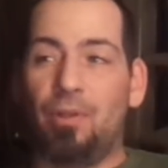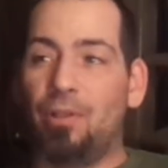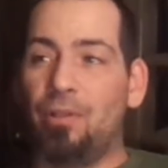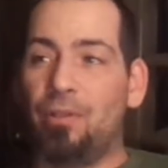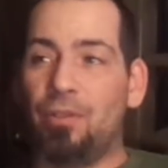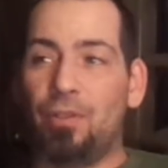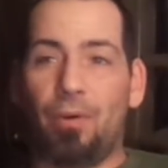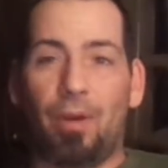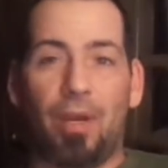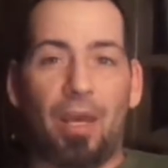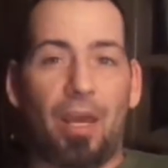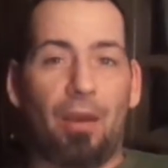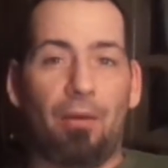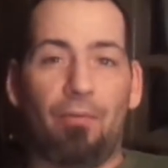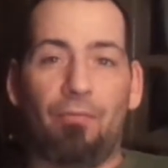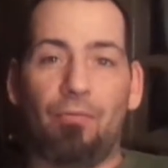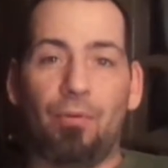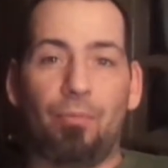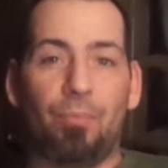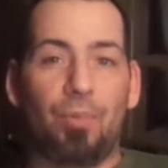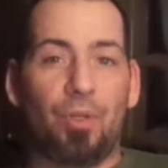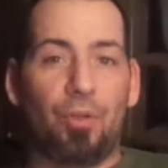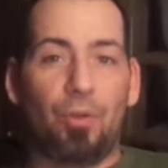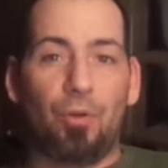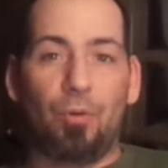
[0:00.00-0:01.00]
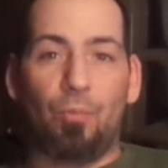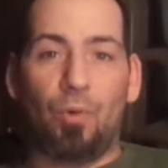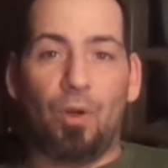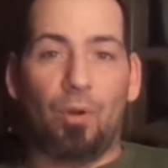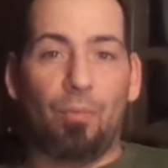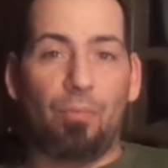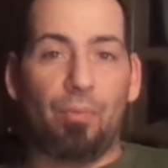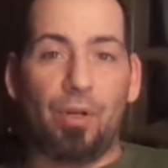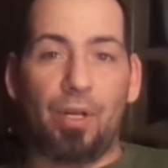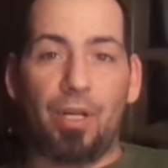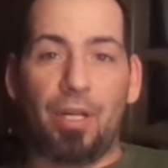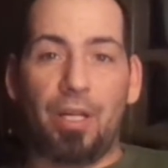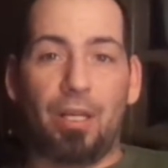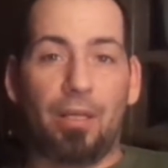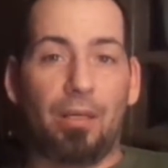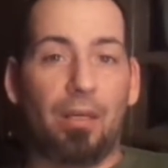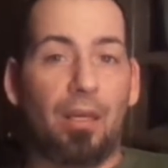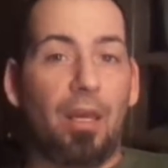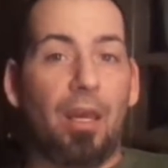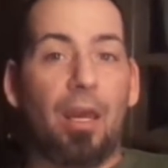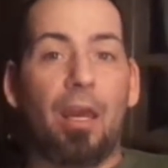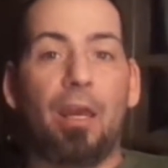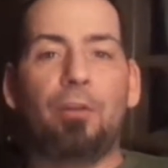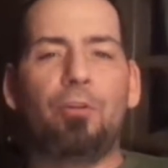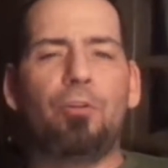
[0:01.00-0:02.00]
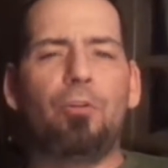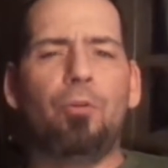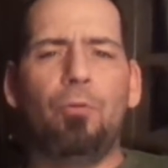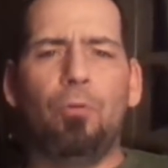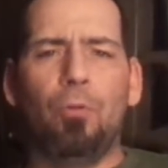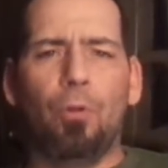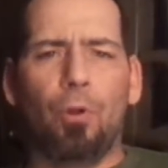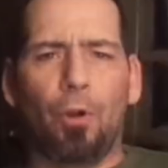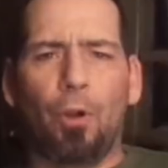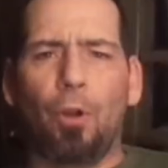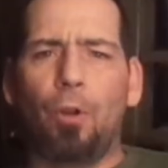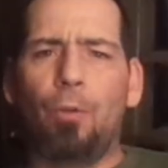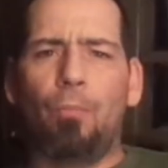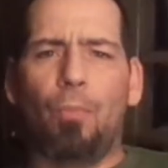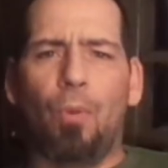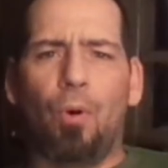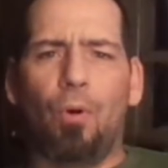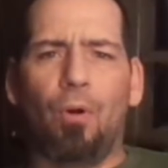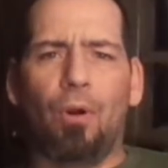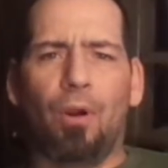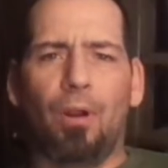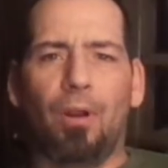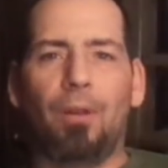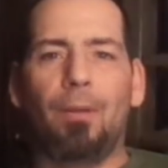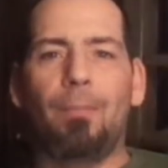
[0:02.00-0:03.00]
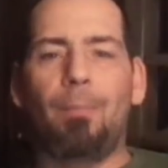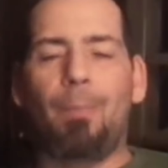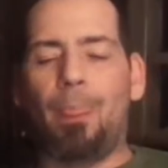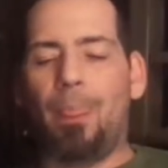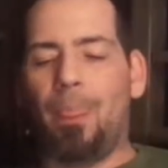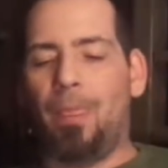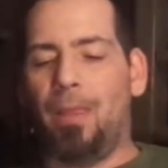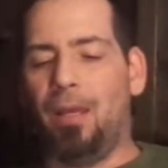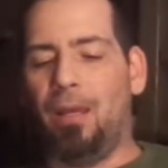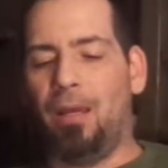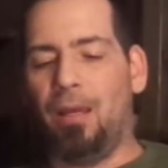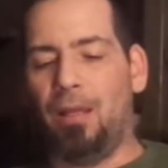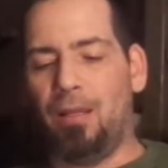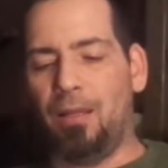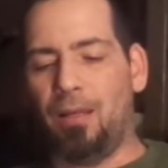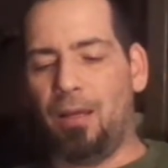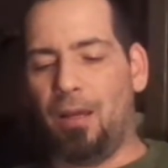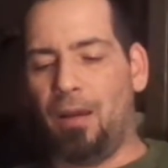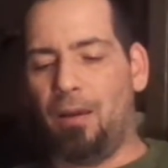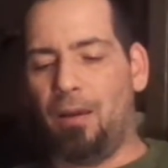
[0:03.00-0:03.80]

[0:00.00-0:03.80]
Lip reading: so I have room to do more breeding and to learn more. And